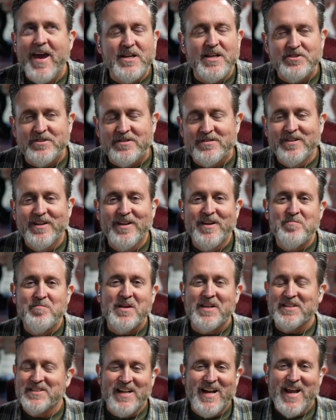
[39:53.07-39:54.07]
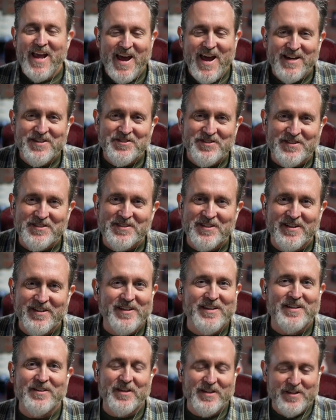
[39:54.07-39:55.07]
action because any action is
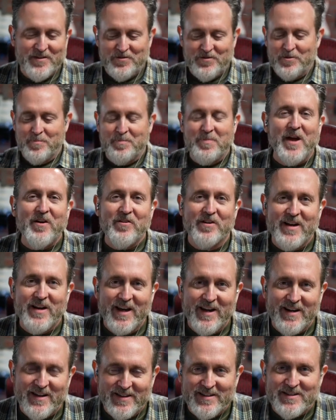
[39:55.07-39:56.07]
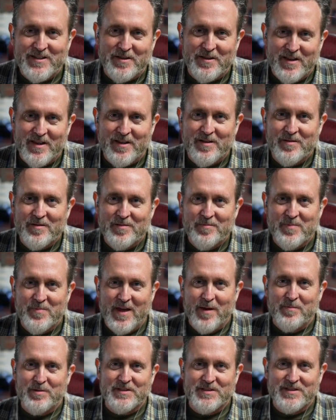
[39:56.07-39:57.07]
going to give you better data to then
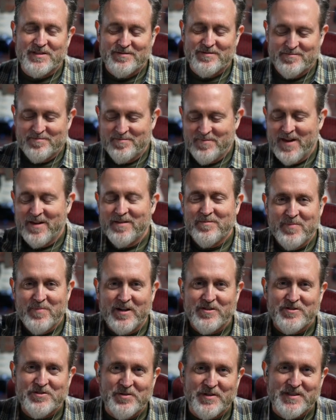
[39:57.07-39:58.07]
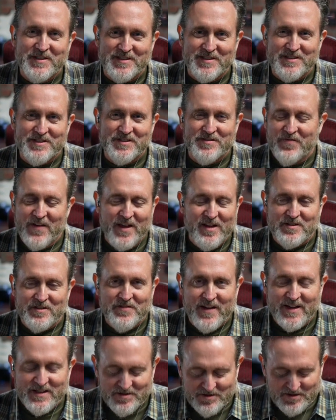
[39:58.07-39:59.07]
be able to make better choices. Just fail
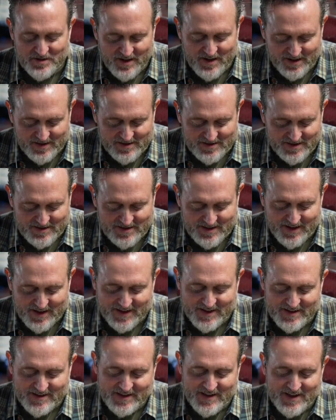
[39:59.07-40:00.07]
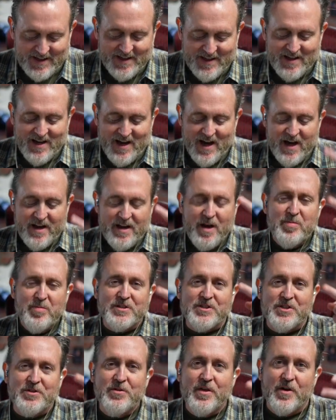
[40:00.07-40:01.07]
as fast as you can, as I say, I guess. Uh,
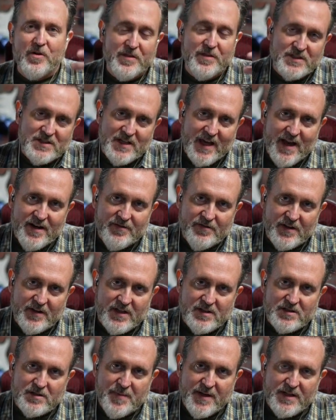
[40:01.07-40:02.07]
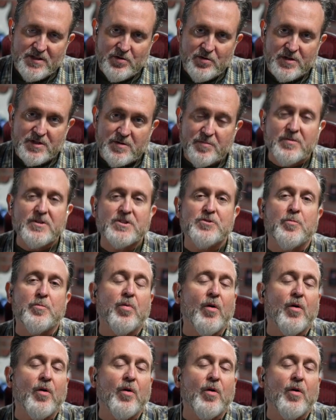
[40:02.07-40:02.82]
number two, though, and this kind of gets, speaks to it, is to